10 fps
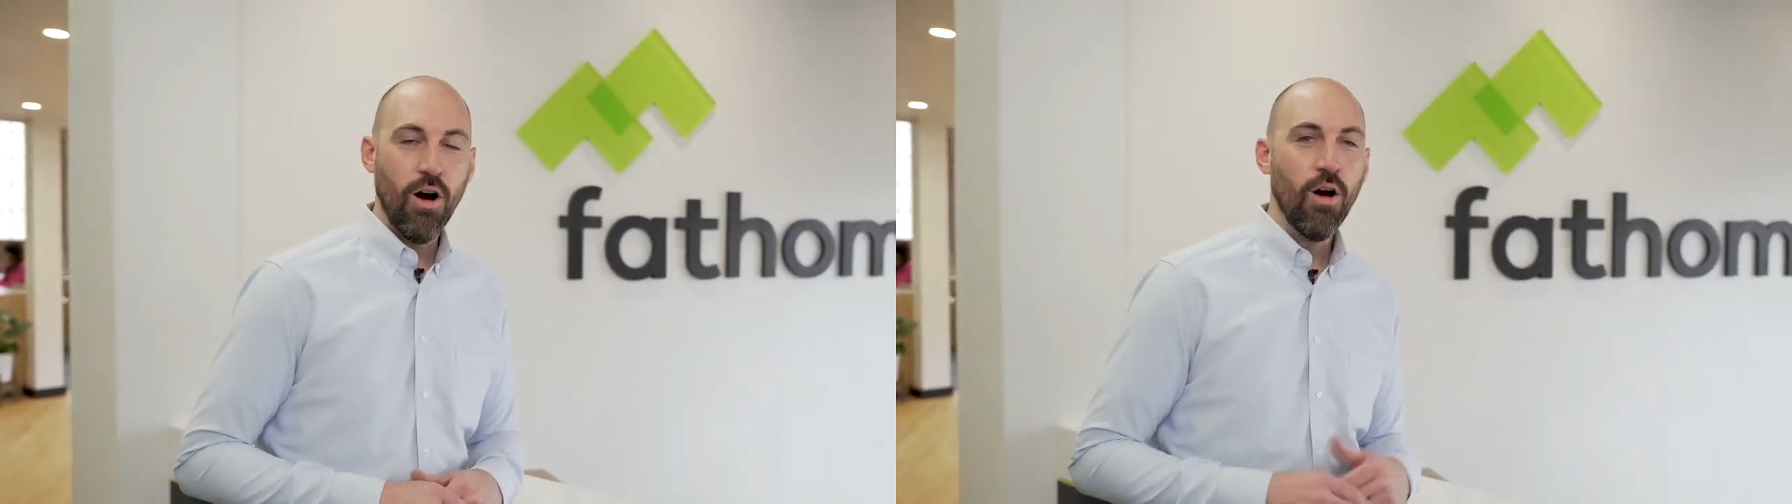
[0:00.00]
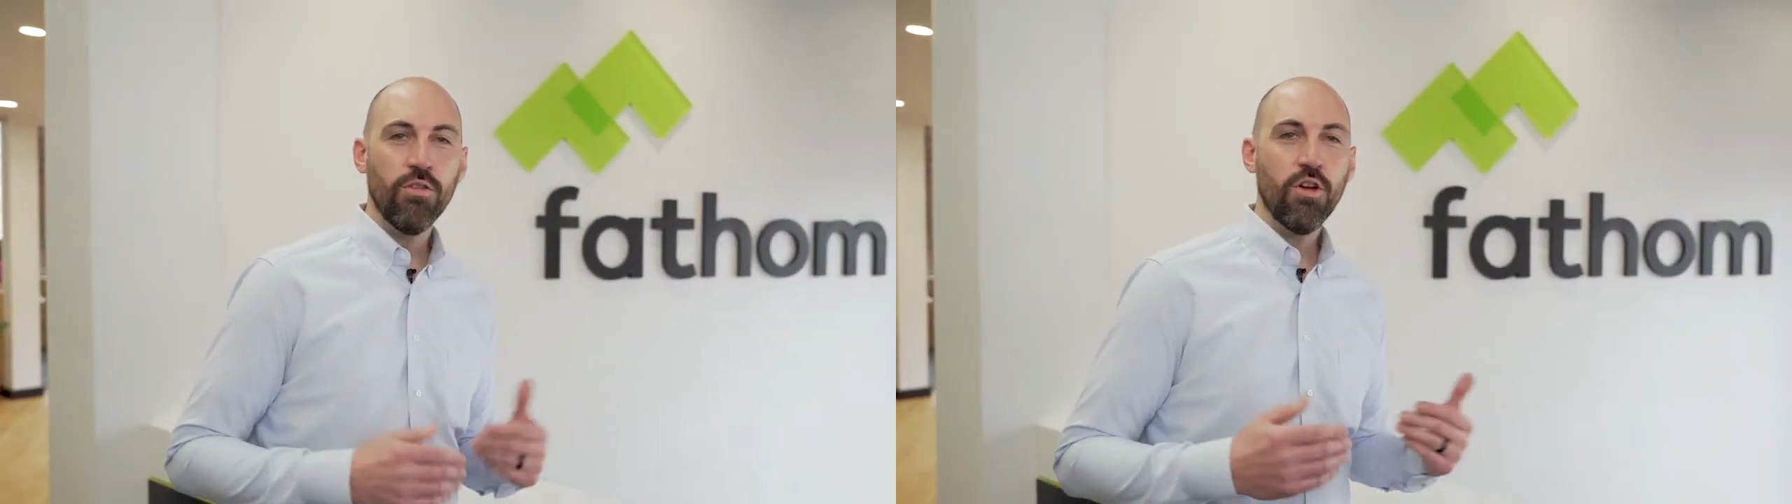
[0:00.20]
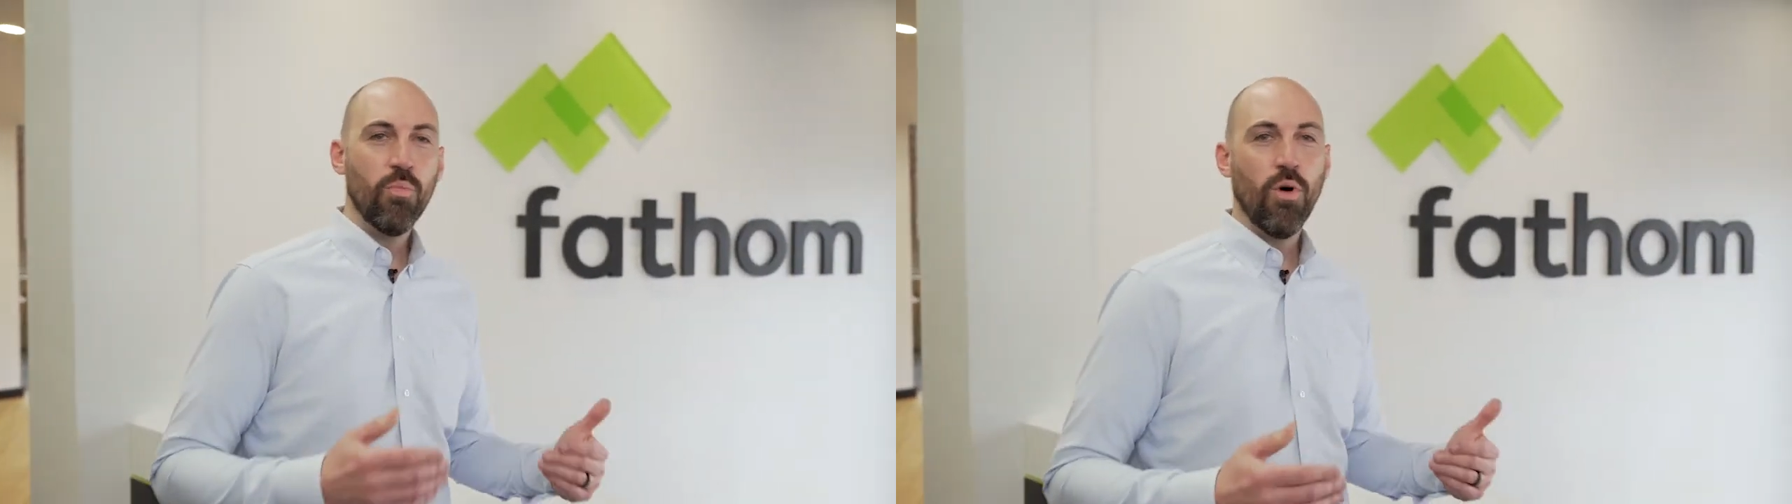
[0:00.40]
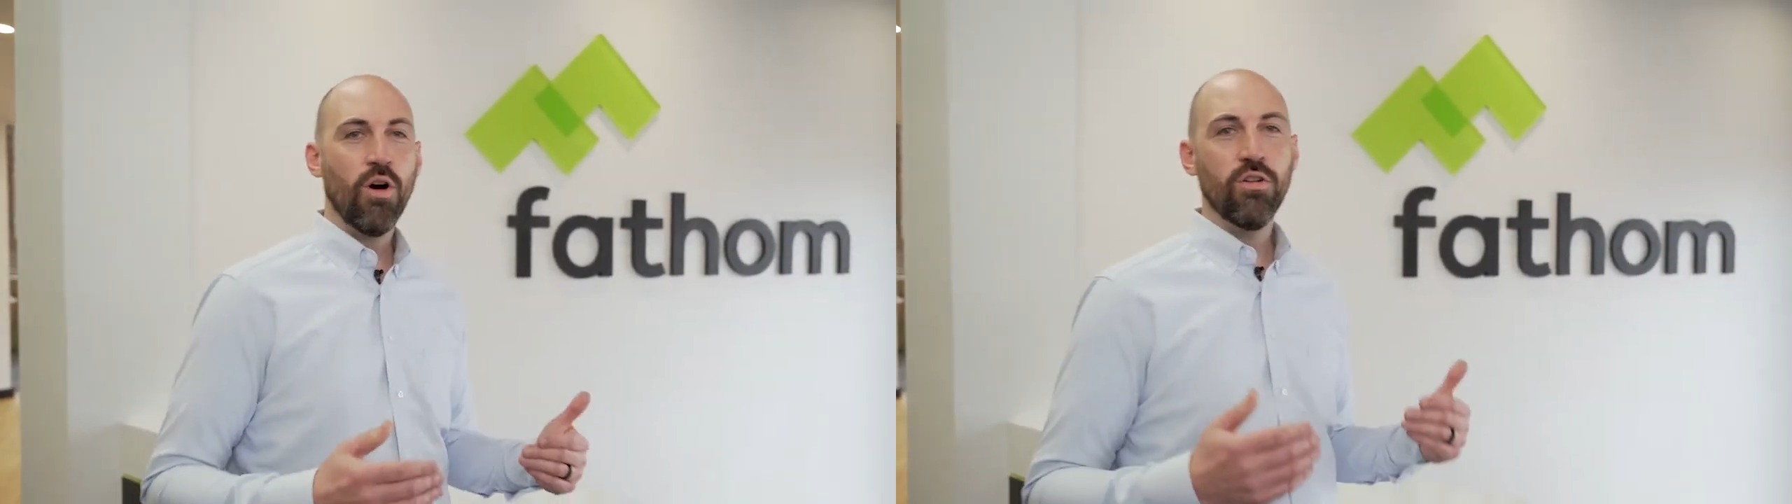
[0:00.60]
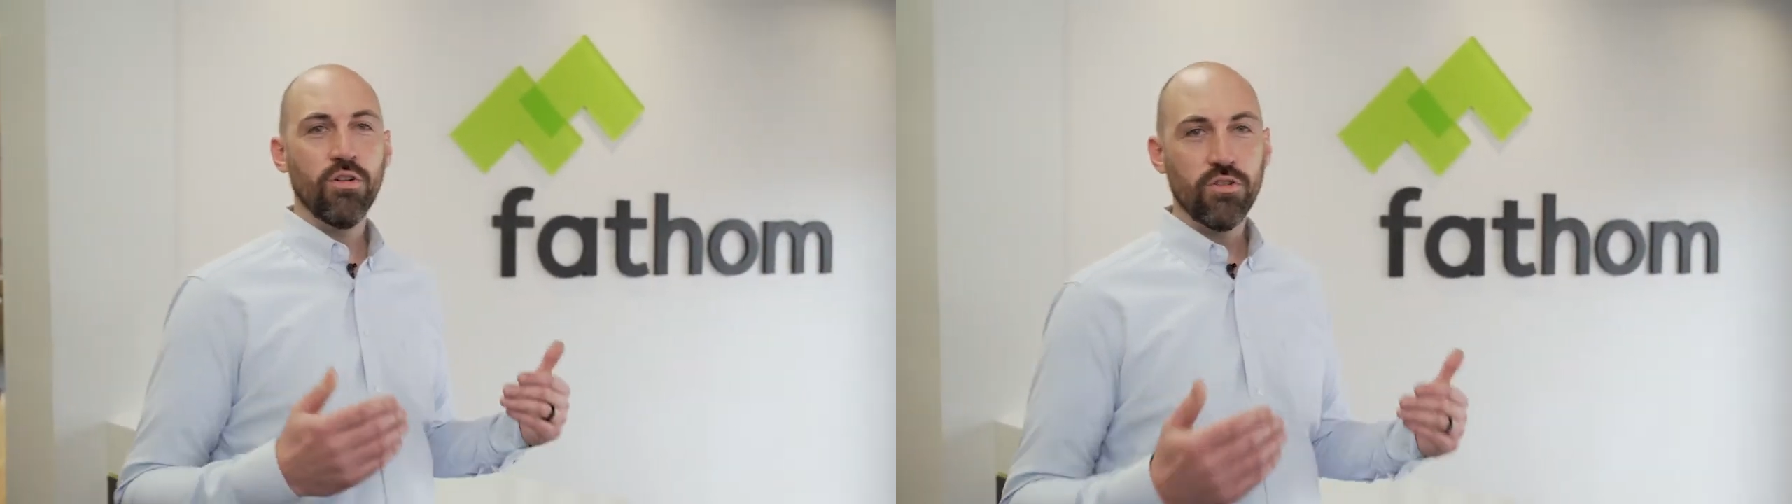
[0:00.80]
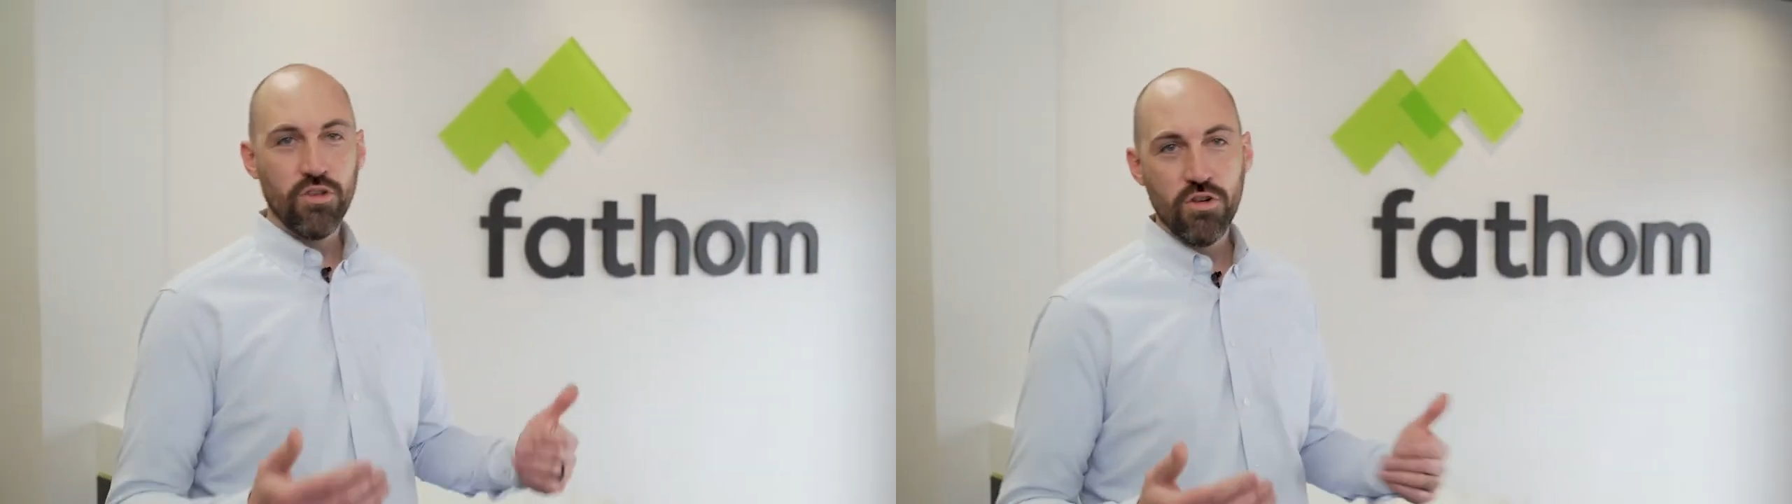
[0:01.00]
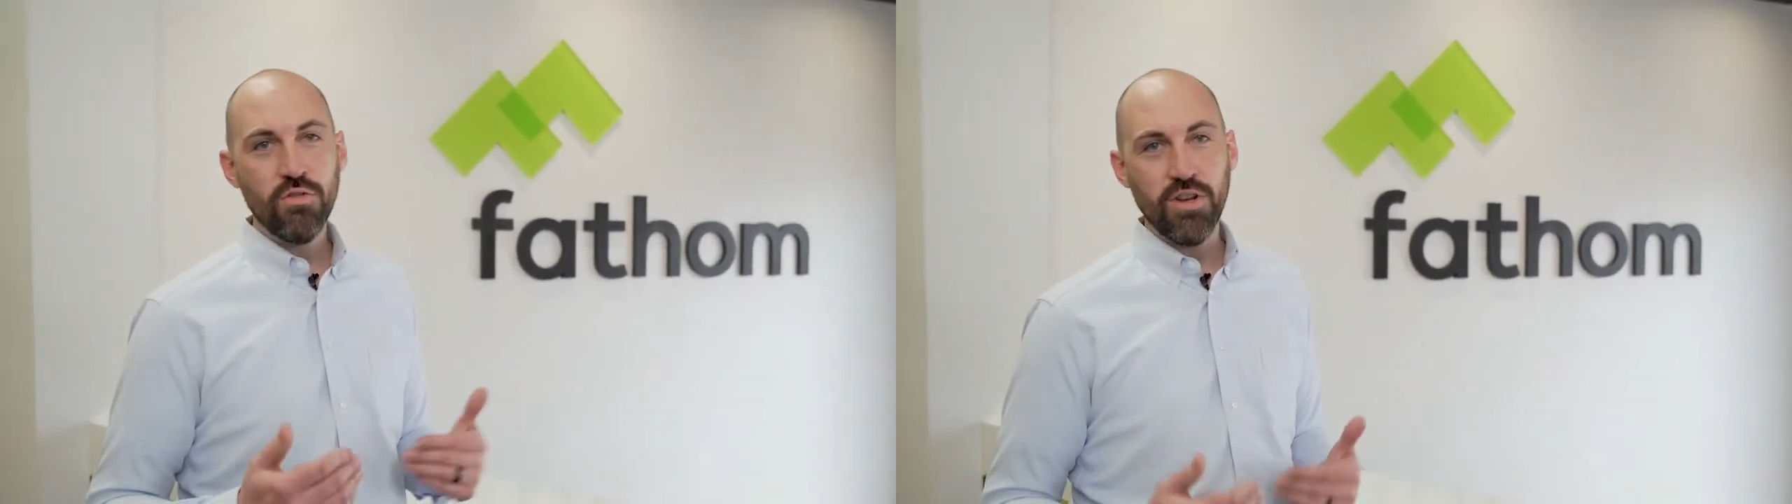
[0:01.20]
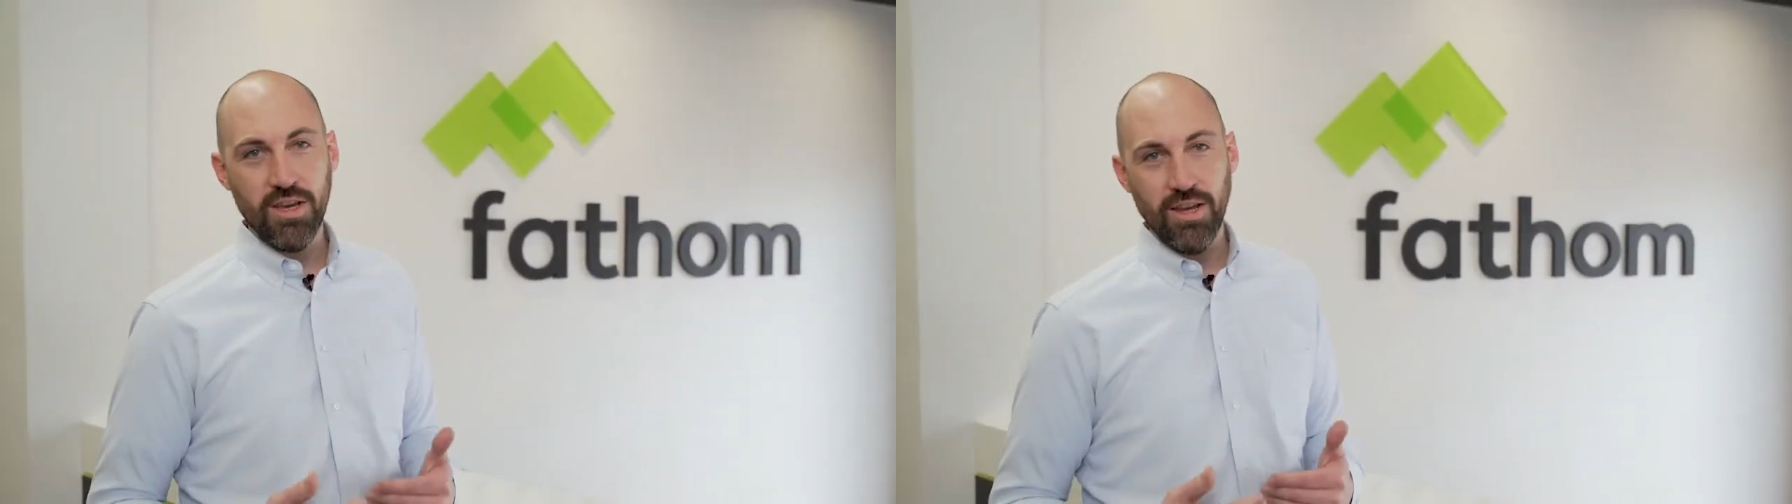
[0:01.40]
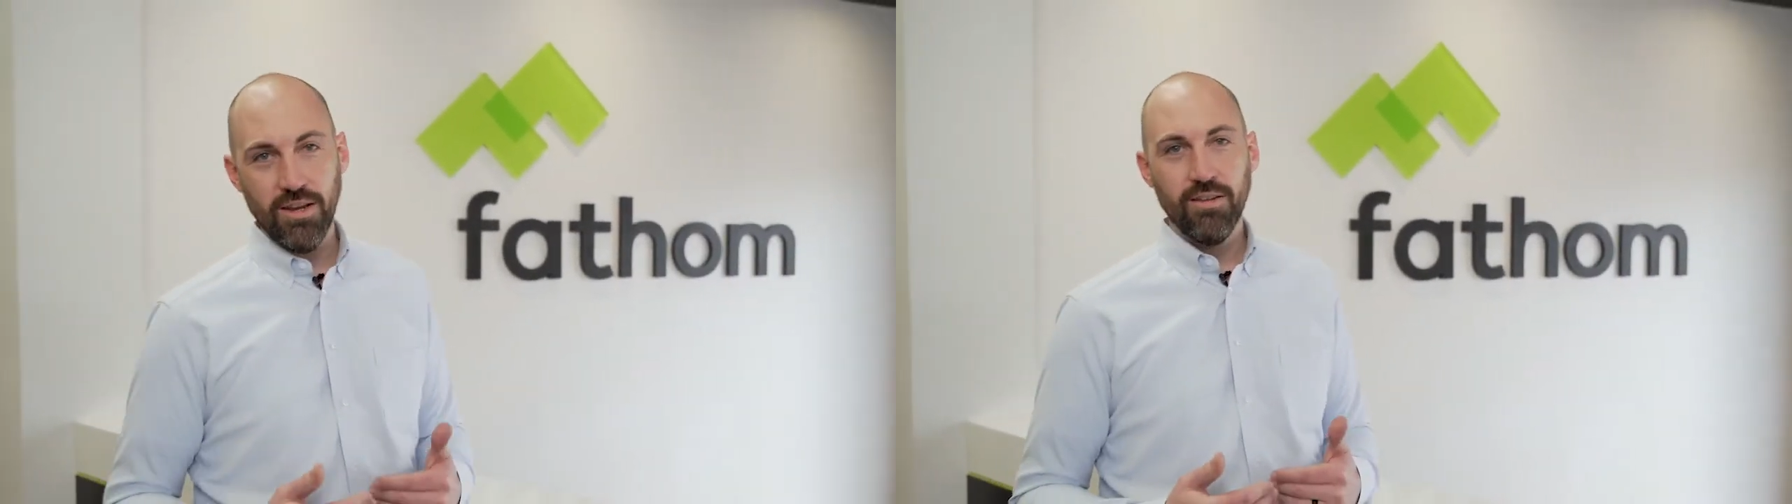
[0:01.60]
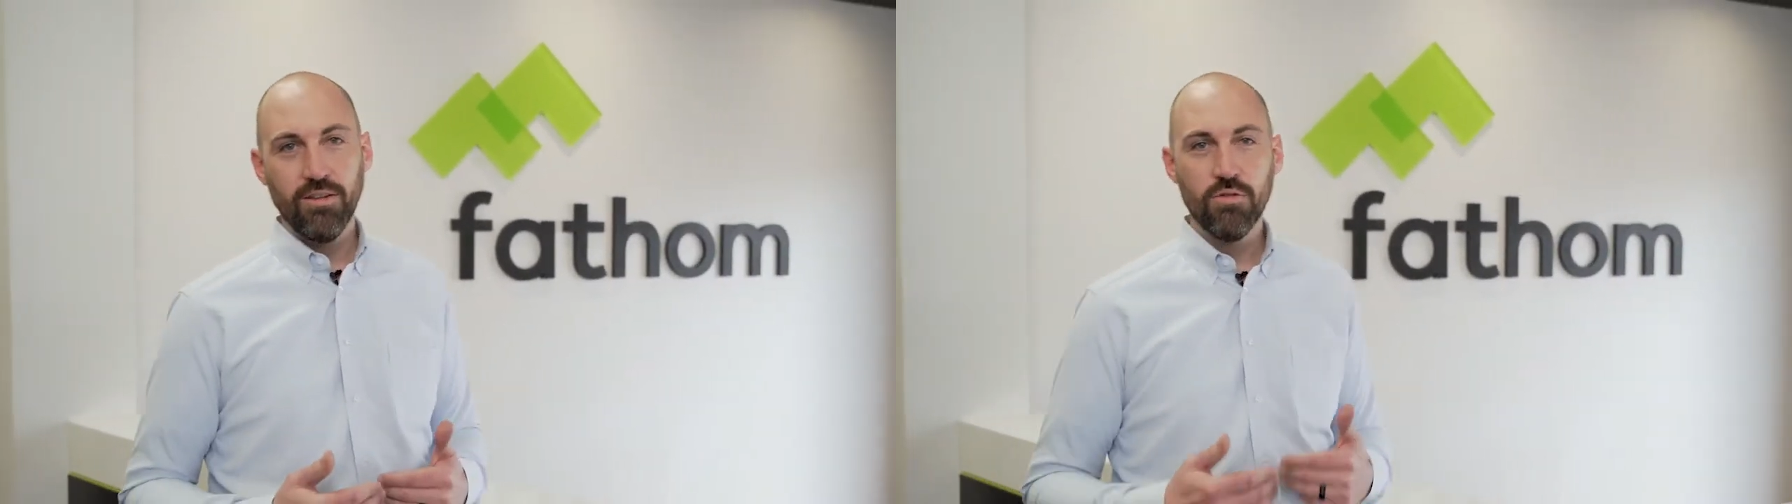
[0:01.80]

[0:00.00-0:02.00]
Are there partners you need